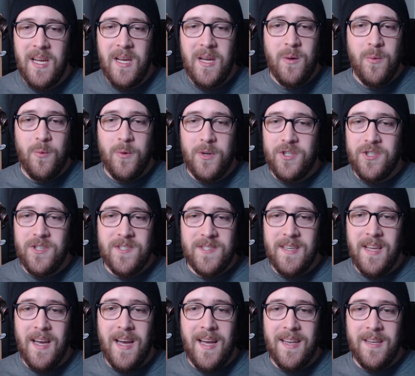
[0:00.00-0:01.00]
which is
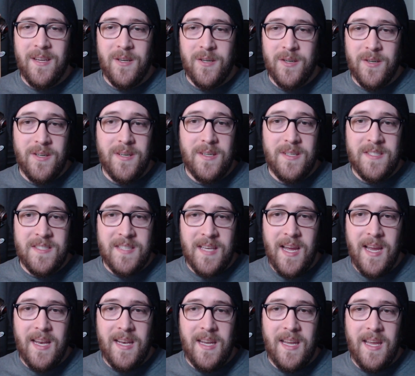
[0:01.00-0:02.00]
not a good
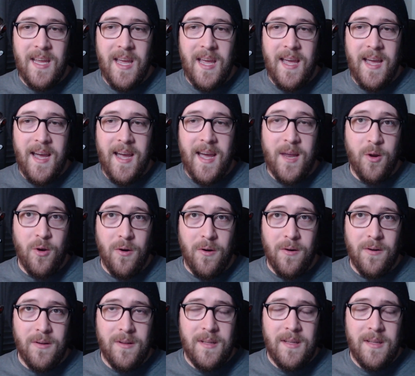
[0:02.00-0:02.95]
sign at all.